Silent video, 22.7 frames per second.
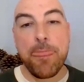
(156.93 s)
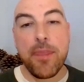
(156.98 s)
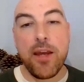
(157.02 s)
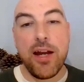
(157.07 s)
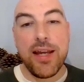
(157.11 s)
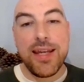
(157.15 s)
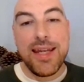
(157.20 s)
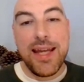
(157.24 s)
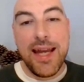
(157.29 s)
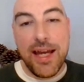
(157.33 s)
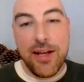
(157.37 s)

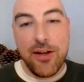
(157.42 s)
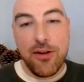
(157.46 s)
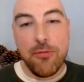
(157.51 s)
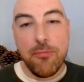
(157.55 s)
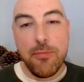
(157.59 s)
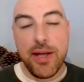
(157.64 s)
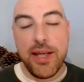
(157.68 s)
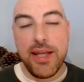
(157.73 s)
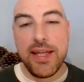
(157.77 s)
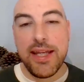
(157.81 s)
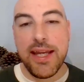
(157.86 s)
I cannot
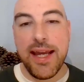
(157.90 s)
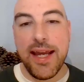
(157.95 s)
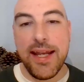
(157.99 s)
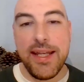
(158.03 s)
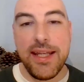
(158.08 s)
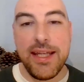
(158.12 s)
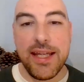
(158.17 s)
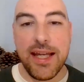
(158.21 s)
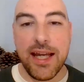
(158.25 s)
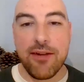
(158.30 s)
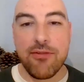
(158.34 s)
make
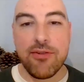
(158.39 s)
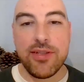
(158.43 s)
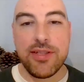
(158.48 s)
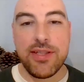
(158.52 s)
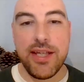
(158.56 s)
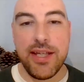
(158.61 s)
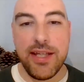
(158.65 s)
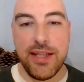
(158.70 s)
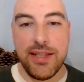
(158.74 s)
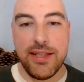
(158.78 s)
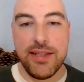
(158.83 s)
any
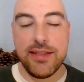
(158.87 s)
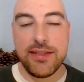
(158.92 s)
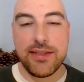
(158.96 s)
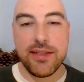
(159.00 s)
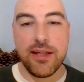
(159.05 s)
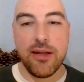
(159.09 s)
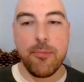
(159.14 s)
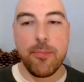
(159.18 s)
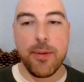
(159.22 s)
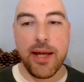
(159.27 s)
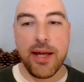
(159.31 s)
guarantees
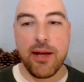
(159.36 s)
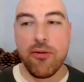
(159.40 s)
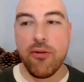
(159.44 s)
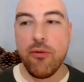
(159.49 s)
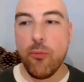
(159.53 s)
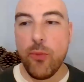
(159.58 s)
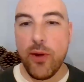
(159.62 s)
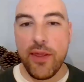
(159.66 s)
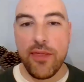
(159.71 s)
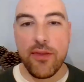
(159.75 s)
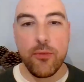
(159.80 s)

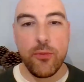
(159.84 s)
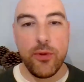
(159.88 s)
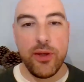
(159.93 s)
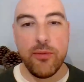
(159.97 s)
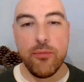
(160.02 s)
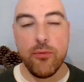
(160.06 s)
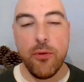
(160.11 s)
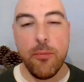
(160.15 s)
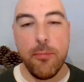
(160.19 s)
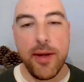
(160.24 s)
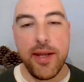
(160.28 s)
about whether we
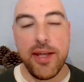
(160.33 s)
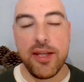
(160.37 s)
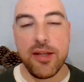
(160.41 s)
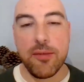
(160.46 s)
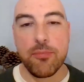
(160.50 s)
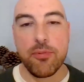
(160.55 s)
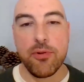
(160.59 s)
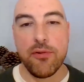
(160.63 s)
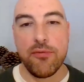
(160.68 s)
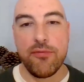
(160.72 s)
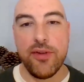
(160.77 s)
will make
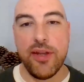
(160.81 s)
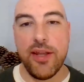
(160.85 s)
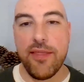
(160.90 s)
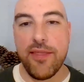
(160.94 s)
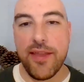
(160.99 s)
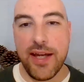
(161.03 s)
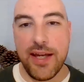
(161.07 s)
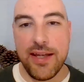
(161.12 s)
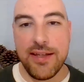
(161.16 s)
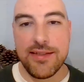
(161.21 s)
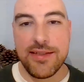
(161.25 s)
profit.
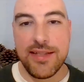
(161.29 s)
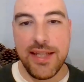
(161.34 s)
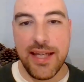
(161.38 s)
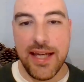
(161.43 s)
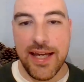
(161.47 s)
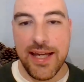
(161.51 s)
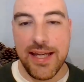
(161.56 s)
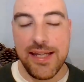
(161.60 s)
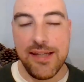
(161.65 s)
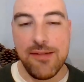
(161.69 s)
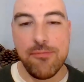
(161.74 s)
That is the
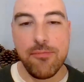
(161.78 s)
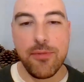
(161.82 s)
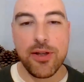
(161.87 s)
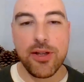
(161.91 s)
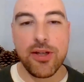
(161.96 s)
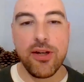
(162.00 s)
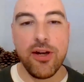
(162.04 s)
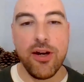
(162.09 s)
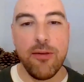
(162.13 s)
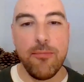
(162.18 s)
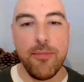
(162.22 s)
aim, but I
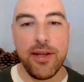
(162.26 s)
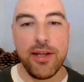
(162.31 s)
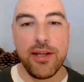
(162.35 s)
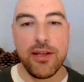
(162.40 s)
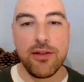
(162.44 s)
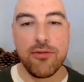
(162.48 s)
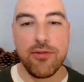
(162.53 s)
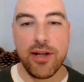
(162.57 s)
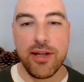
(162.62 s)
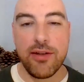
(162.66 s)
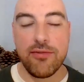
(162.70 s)
can't
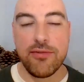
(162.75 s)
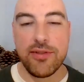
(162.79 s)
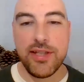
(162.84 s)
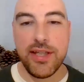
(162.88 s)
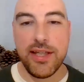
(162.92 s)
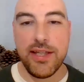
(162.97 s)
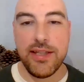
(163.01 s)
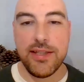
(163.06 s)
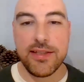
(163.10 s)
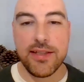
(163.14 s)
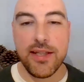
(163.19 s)
make
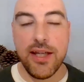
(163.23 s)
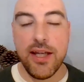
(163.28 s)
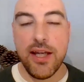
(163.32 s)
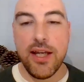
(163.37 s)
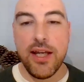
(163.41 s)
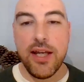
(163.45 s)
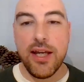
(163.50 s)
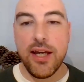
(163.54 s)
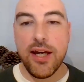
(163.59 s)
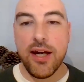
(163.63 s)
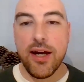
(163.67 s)
guarantees.
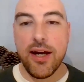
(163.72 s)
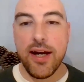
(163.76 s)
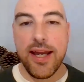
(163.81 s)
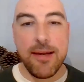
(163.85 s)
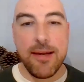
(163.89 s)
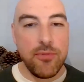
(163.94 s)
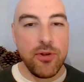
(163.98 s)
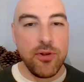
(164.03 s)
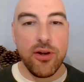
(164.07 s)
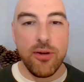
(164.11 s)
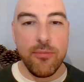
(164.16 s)
I
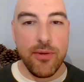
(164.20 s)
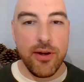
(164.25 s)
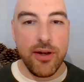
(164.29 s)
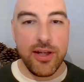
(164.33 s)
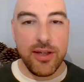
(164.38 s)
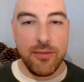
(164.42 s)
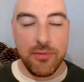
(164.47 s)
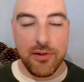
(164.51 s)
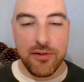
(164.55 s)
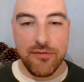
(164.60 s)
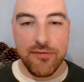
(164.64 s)
am not
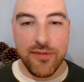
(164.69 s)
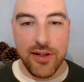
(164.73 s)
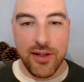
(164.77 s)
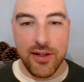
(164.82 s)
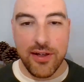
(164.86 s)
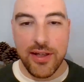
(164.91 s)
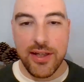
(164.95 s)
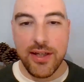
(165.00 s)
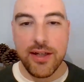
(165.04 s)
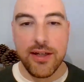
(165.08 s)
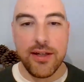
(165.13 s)
Marty
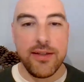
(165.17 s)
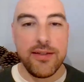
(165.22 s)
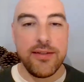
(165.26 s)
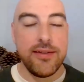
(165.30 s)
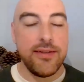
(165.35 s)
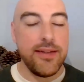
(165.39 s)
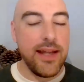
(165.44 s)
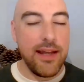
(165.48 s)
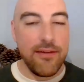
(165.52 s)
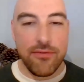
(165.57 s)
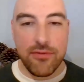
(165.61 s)
McFly. I
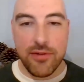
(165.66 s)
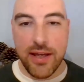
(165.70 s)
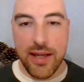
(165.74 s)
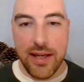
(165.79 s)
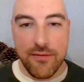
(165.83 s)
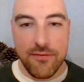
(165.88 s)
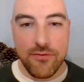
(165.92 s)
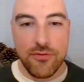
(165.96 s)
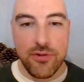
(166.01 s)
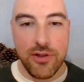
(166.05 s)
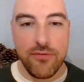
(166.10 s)
never
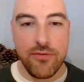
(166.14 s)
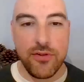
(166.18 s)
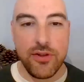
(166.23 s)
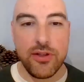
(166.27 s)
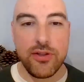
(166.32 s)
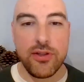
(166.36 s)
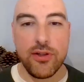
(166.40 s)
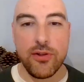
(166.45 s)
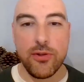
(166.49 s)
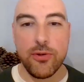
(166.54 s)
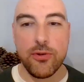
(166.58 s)
have driven
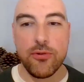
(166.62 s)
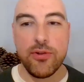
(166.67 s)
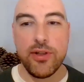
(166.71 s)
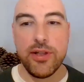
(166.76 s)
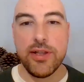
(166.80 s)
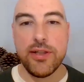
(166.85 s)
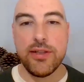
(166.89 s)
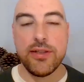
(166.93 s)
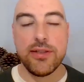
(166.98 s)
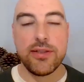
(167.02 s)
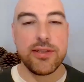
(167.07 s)
a
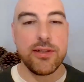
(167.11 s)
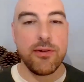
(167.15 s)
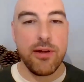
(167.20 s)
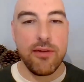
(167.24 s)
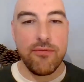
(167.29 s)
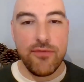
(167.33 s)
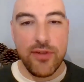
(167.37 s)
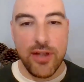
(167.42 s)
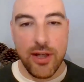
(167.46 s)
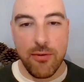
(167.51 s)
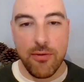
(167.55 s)
DeLorean, so I
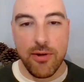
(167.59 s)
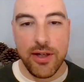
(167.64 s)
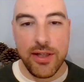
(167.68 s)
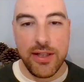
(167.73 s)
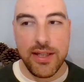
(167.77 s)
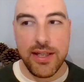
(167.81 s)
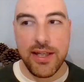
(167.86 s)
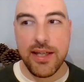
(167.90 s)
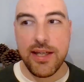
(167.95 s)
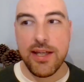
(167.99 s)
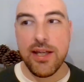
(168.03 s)
have no
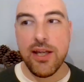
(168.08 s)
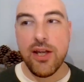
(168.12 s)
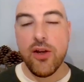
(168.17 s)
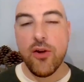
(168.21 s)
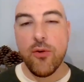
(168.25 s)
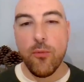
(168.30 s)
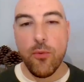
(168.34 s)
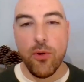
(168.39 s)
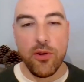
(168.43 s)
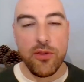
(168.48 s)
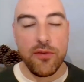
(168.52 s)
idea
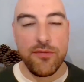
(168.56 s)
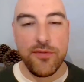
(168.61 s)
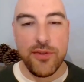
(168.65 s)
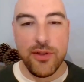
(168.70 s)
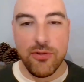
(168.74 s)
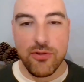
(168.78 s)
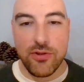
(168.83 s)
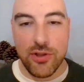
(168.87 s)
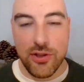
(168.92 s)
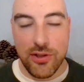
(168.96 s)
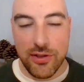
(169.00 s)
what the
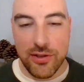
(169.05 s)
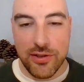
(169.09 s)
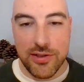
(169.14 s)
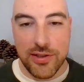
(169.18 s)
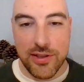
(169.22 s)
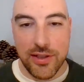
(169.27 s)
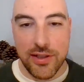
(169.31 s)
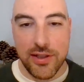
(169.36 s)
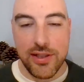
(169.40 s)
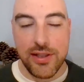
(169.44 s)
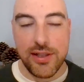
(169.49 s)
future
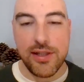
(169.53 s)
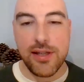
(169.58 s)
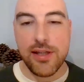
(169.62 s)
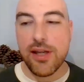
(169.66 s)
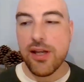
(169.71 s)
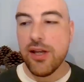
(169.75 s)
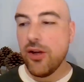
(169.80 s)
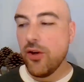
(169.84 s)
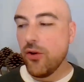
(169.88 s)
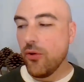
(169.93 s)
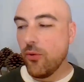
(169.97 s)
looks like.
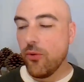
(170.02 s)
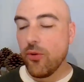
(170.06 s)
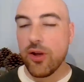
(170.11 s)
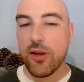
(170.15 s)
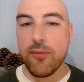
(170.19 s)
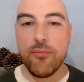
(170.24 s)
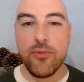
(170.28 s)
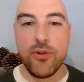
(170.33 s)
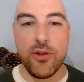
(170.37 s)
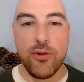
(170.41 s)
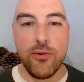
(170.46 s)
All
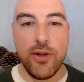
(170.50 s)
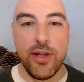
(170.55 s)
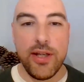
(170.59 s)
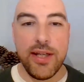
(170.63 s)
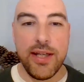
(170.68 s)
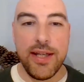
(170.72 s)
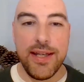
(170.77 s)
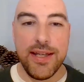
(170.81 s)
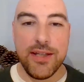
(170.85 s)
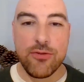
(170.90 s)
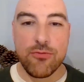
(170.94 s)
I'm doing
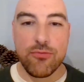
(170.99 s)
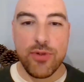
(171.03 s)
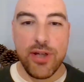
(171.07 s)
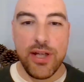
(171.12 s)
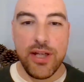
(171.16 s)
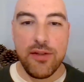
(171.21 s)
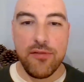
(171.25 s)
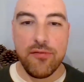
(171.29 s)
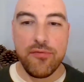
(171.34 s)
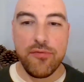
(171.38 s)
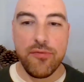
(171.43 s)
is
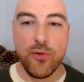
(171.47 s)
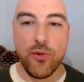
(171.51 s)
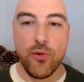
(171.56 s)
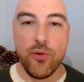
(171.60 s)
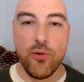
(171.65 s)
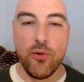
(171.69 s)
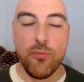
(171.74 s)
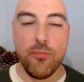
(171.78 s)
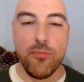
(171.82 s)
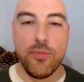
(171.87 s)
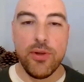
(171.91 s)
reading
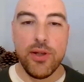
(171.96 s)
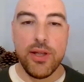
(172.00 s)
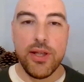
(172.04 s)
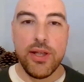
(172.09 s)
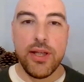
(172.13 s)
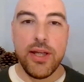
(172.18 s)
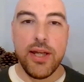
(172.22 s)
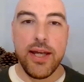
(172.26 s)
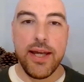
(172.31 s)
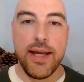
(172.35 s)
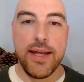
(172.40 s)
form
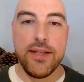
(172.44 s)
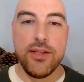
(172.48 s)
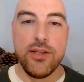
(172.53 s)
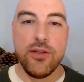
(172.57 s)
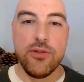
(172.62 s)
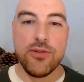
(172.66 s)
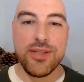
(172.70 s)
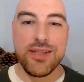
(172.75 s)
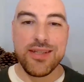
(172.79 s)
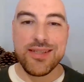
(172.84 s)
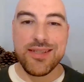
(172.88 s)
and
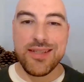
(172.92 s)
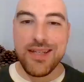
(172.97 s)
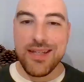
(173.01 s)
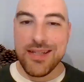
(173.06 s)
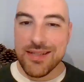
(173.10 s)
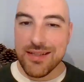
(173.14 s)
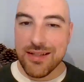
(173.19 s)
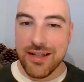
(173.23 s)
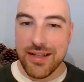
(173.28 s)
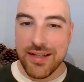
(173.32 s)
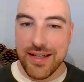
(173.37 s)
using
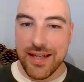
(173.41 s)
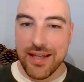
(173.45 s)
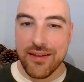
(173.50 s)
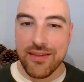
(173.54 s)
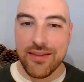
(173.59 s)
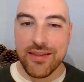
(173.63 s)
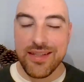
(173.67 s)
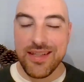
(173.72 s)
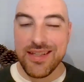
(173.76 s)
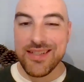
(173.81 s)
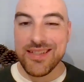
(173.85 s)
statistical
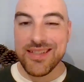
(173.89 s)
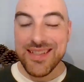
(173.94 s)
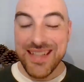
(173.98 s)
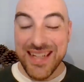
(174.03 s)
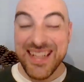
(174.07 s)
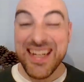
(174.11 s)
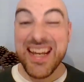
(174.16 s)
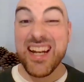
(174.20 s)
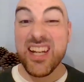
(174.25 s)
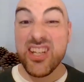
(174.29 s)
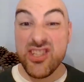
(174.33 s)

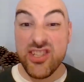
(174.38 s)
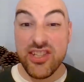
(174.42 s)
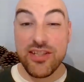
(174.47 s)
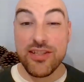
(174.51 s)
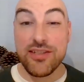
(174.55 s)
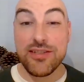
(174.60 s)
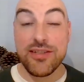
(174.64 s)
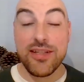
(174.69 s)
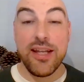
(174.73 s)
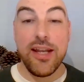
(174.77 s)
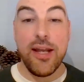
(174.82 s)

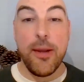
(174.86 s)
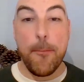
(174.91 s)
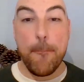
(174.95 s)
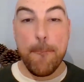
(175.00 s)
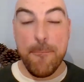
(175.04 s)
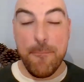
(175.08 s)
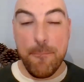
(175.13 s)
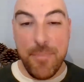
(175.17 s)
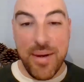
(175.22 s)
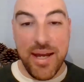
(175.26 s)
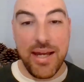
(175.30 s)
analysis,
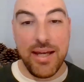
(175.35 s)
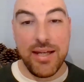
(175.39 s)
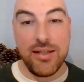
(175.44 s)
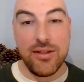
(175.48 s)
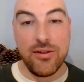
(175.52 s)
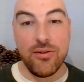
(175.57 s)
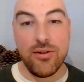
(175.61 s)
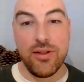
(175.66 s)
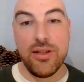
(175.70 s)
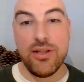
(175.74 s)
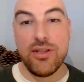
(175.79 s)
betting
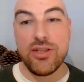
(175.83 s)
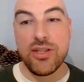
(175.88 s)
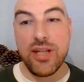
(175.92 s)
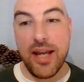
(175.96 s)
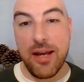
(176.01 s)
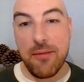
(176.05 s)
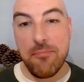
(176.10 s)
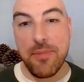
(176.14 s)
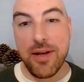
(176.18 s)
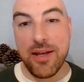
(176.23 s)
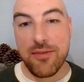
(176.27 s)
knowledge
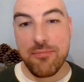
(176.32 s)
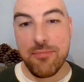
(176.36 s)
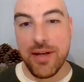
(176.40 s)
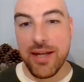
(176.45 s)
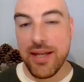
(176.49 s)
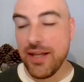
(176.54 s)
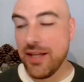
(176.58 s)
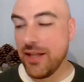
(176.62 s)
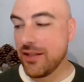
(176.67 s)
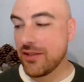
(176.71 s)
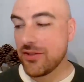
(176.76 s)
and
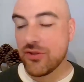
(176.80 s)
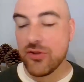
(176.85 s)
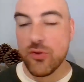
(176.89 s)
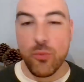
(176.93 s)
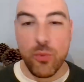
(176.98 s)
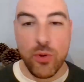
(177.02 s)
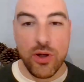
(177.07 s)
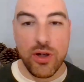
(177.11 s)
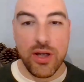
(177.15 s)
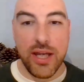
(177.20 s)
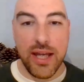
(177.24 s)
mathematics to
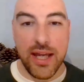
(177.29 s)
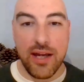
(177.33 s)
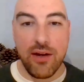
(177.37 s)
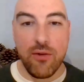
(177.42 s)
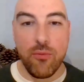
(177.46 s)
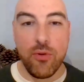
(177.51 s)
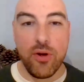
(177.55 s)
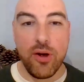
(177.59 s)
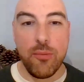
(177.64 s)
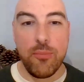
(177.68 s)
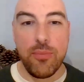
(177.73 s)
work out
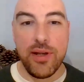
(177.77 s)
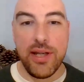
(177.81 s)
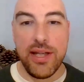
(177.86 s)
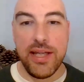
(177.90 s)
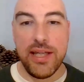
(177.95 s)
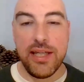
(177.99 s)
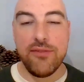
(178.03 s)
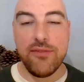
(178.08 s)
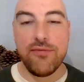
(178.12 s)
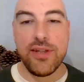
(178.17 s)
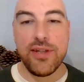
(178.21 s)
what I
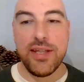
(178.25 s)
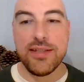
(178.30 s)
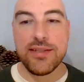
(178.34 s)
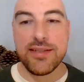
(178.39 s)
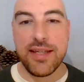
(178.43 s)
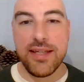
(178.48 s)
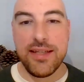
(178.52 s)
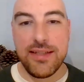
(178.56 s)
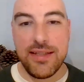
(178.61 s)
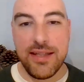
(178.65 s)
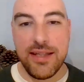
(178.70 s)
believe is
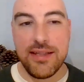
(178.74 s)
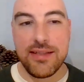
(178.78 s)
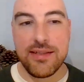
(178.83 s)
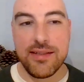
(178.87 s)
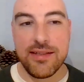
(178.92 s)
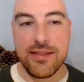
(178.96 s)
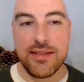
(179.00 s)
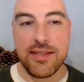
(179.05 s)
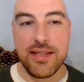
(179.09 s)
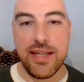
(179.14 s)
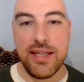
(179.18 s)
a
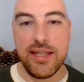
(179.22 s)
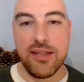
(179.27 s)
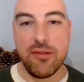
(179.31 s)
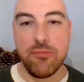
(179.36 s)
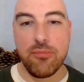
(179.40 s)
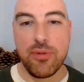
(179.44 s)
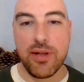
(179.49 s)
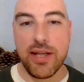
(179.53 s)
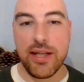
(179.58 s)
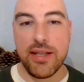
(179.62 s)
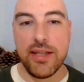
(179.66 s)
decent
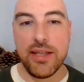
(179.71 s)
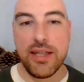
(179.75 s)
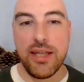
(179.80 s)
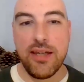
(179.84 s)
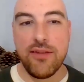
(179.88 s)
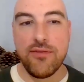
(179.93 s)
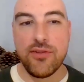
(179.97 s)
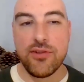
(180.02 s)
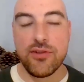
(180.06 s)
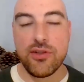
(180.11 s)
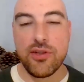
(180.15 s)
staking plan that
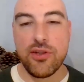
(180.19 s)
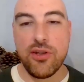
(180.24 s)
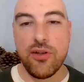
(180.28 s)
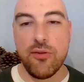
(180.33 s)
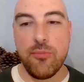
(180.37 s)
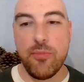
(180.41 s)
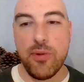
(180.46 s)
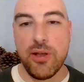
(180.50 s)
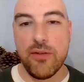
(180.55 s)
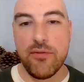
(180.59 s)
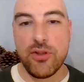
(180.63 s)
gives us a
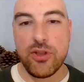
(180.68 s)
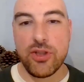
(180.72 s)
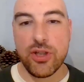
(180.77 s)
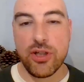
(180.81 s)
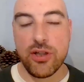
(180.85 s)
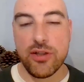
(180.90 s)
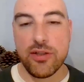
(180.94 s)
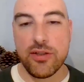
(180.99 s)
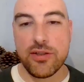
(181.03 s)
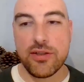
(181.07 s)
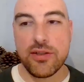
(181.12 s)
bit of a
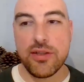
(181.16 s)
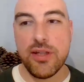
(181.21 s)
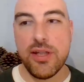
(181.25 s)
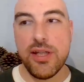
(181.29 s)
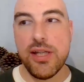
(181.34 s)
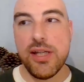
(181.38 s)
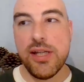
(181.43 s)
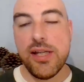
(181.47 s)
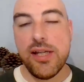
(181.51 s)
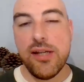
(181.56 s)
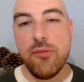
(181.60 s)
chance.
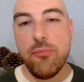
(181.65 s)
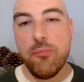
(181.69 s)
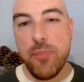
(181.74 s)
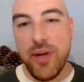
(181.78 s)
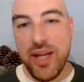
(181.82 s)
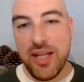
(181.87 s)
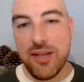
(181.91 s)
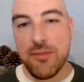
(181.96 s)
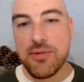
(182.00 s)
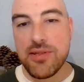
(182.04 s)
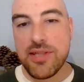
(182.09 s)

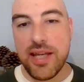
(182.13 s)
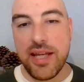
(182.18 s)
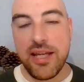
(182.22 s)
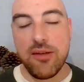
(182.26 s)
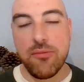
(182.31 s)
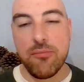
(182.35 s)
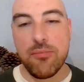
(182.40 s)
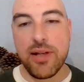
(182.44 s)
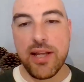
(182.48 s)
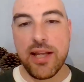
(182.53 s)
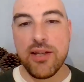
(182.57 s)
Medium
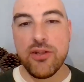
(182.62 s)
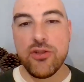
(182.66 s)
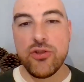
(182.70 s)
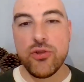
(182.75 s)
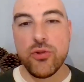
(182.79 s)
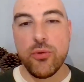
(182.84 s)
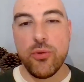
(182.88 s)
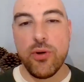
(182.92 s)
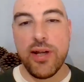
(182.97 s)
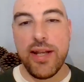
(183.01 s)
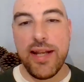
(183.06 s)
staking plans,
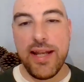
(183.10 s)
you're